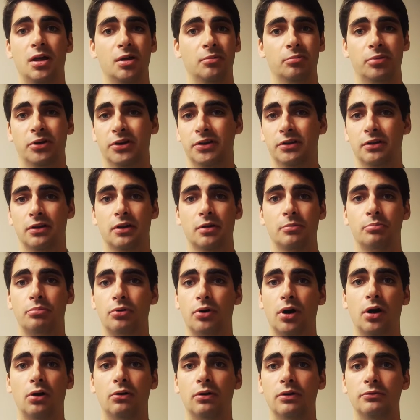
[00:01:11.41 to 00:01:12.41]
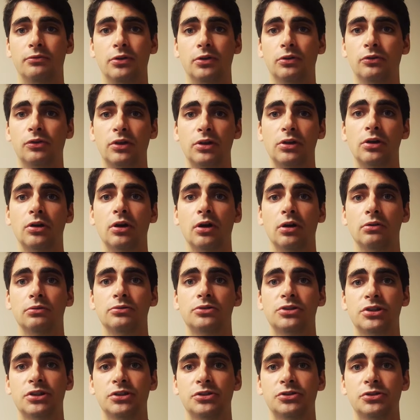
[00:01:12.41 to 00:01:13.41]
But the pro of using your own
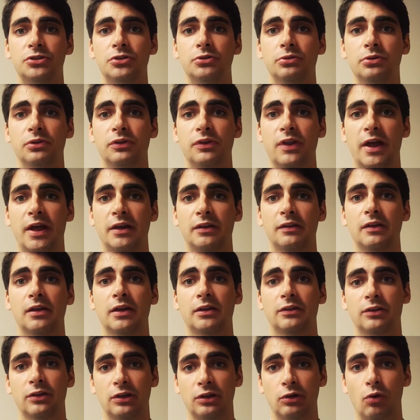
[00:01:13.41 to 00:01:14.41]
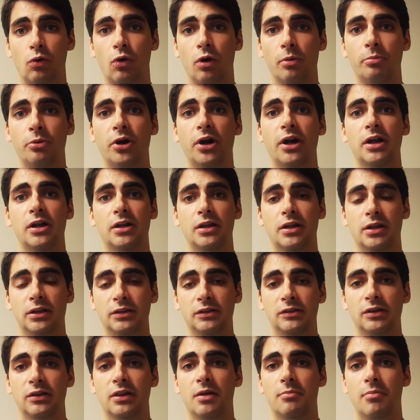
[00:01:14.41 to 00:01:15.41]
tissue is that it's incorporated
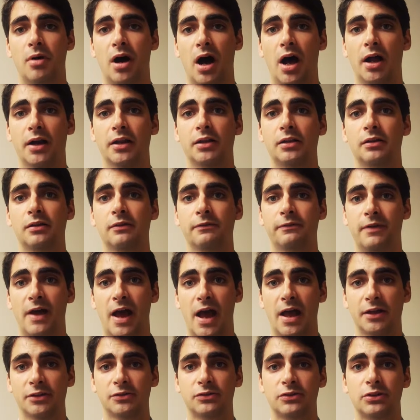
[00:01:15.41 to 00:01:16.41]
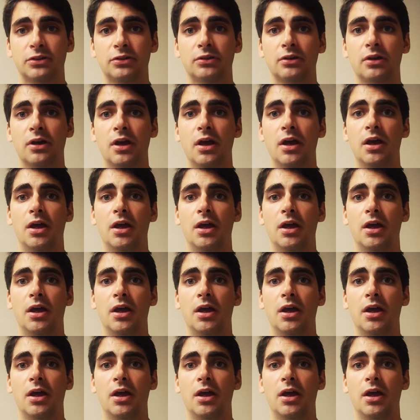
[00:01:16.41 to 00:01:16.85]
into the body faster,